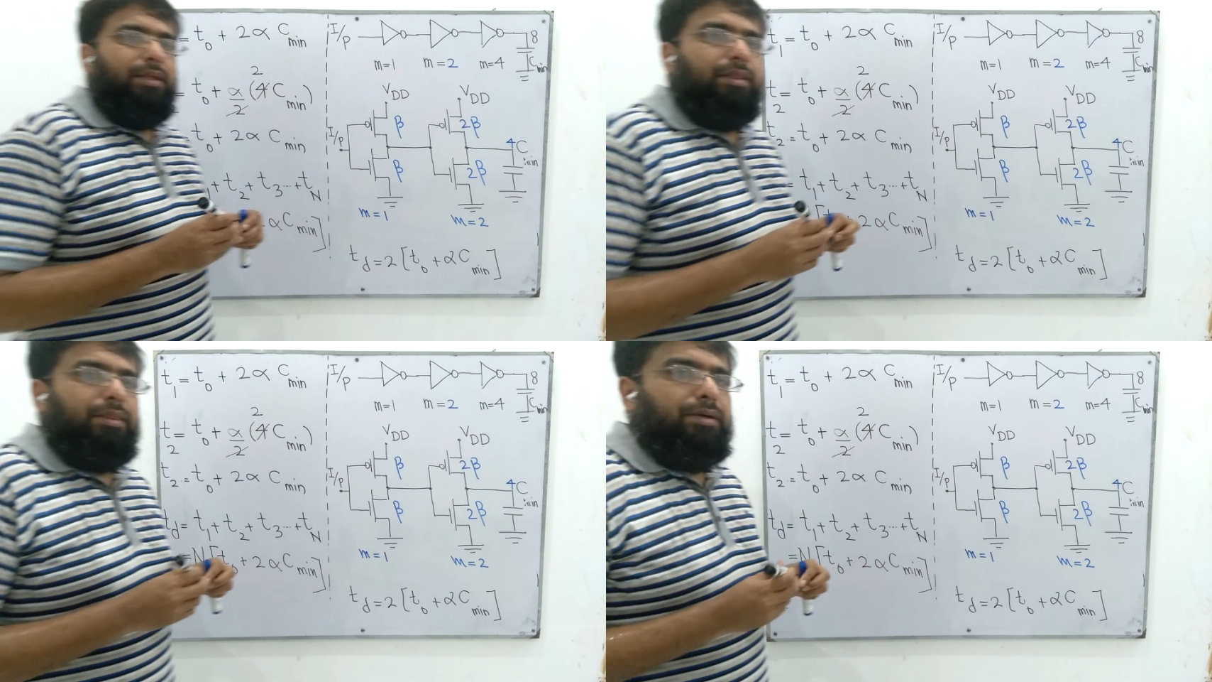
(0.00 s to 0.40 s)

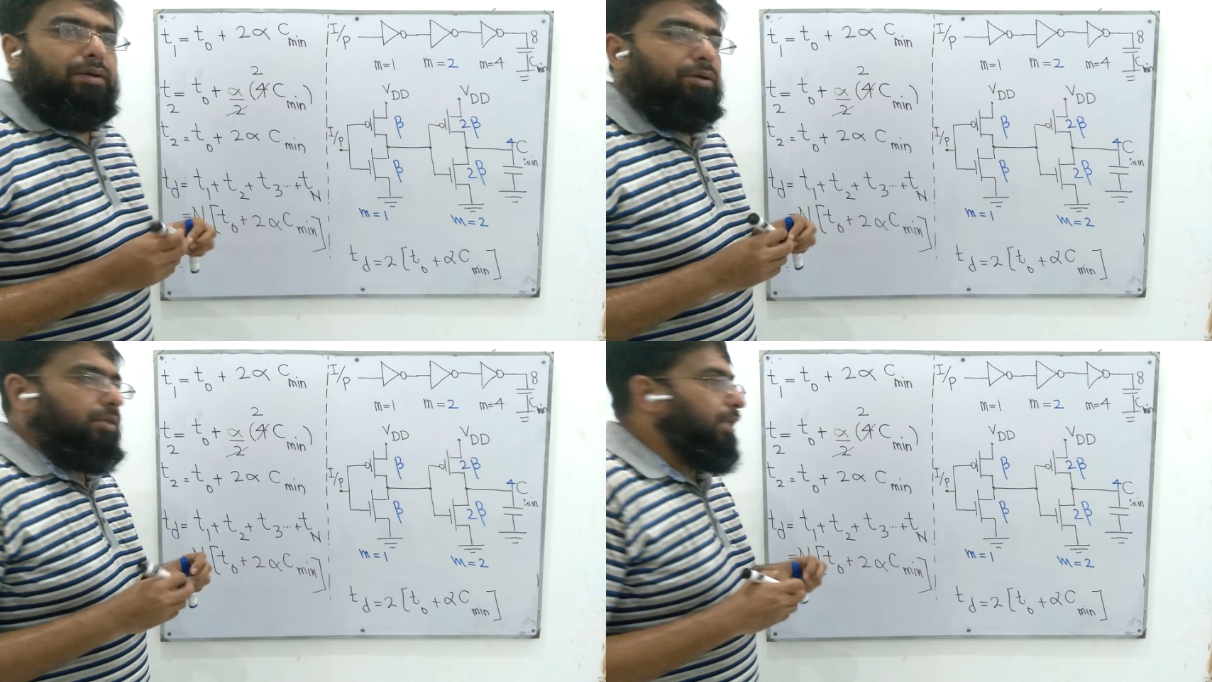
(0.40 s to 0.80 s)
the
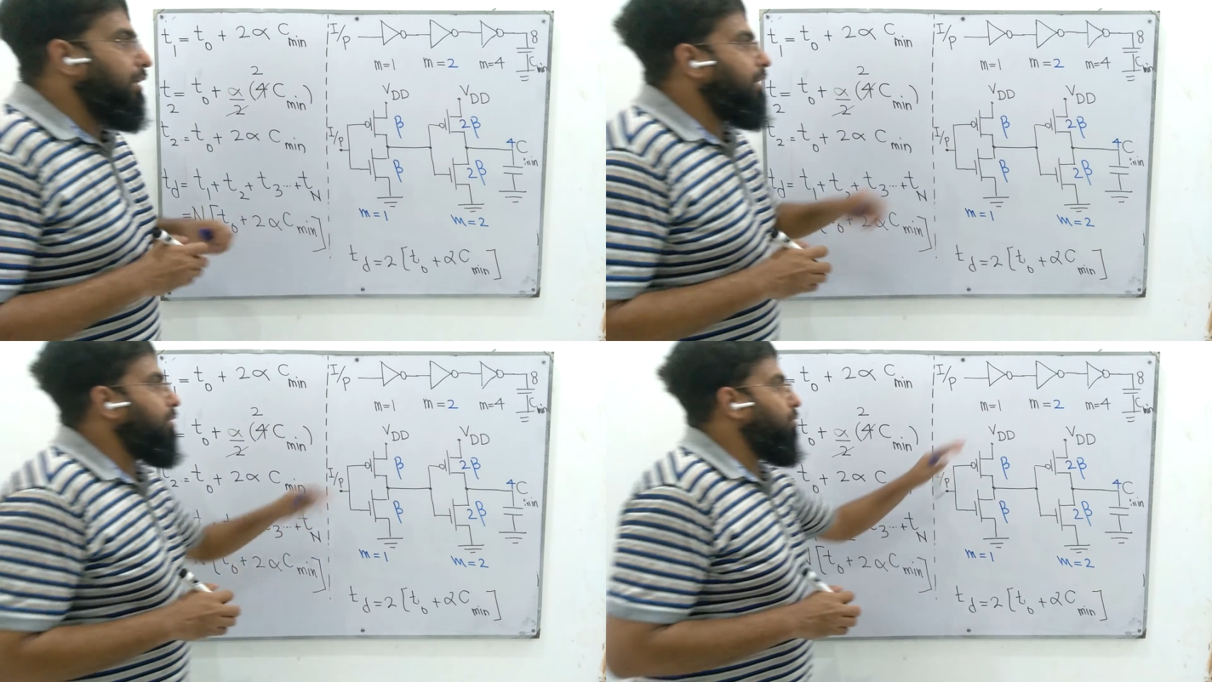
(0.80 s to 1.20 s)

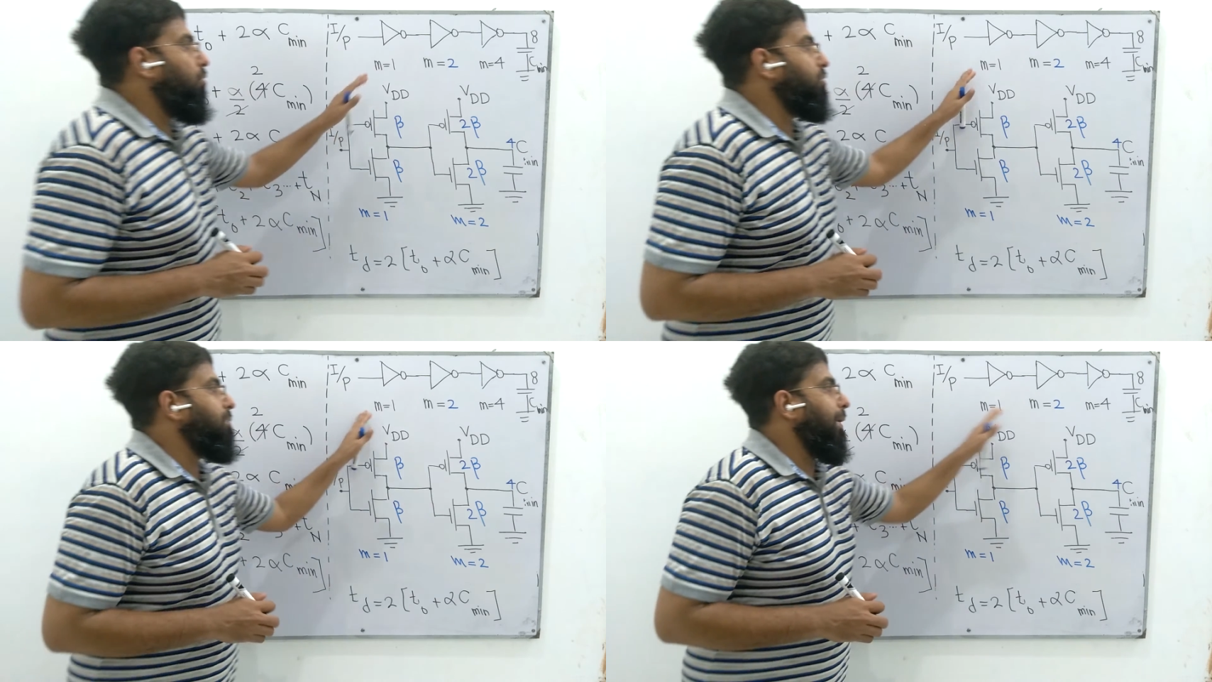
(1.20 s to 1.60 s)
delay
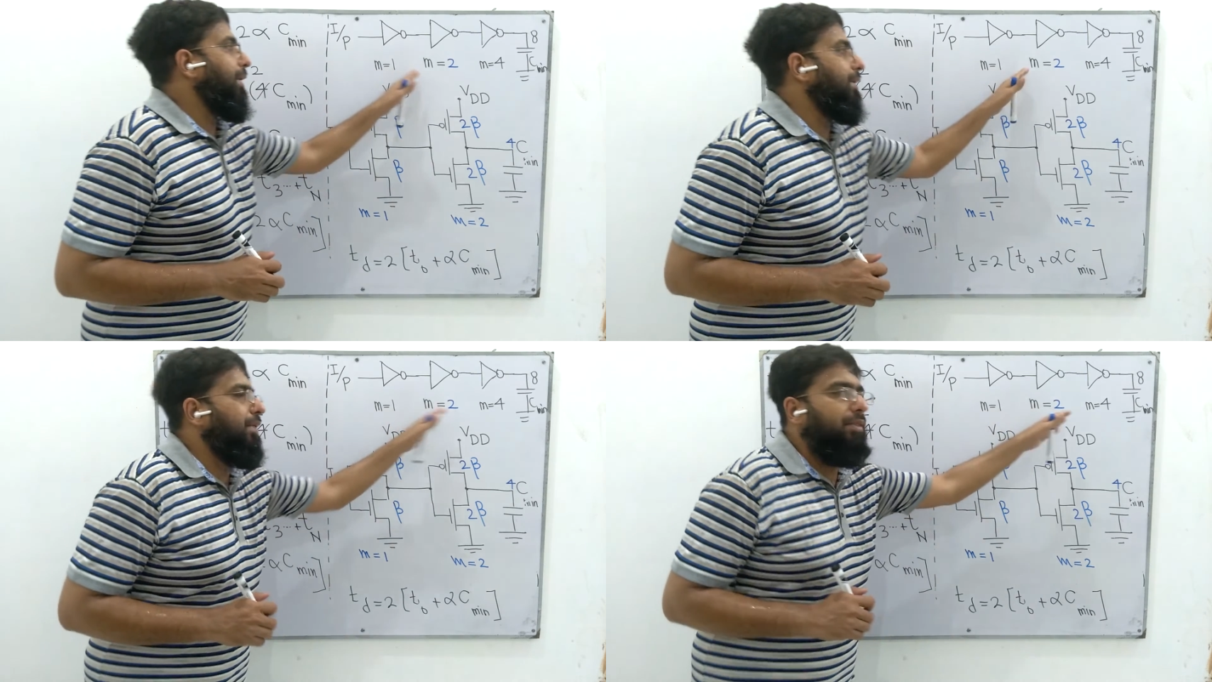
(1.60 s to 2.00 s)
caused by
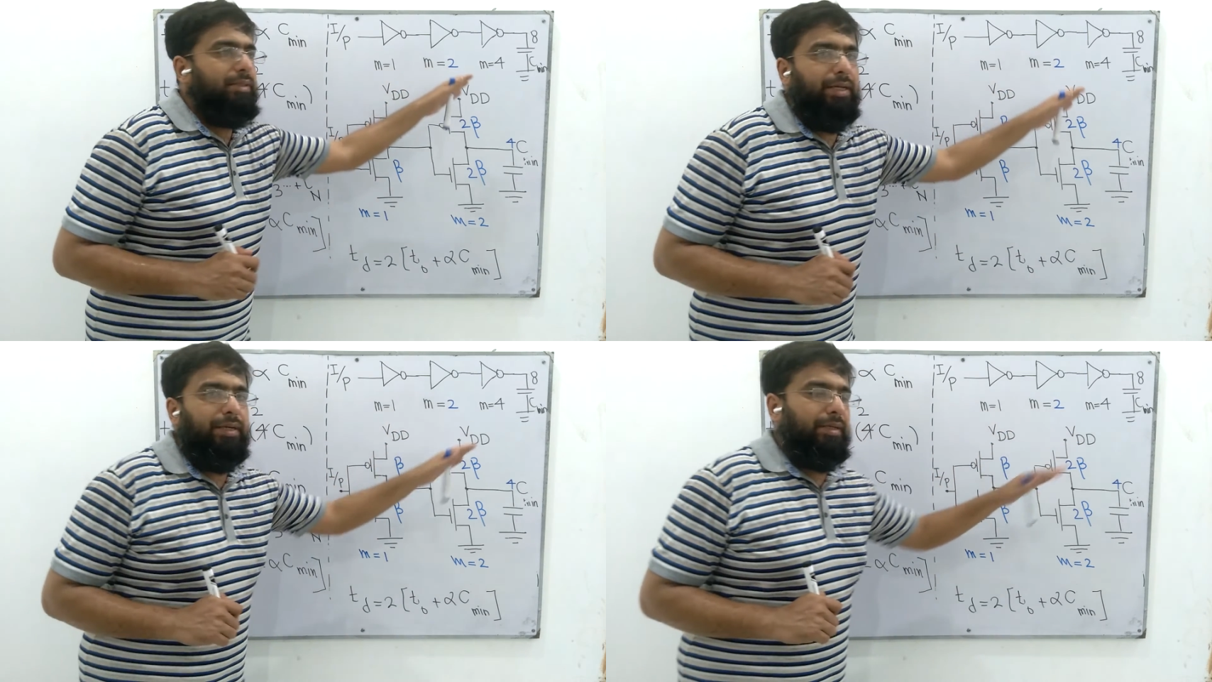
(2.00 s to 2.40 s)
each
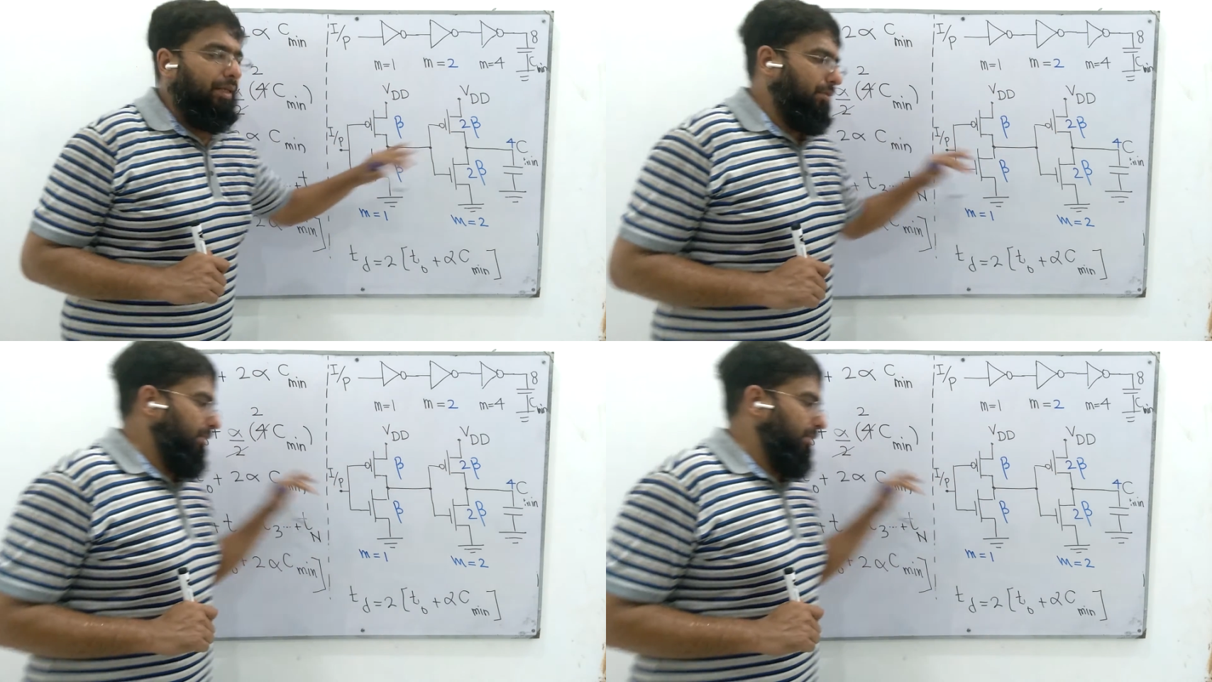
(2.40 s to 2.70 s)
gate is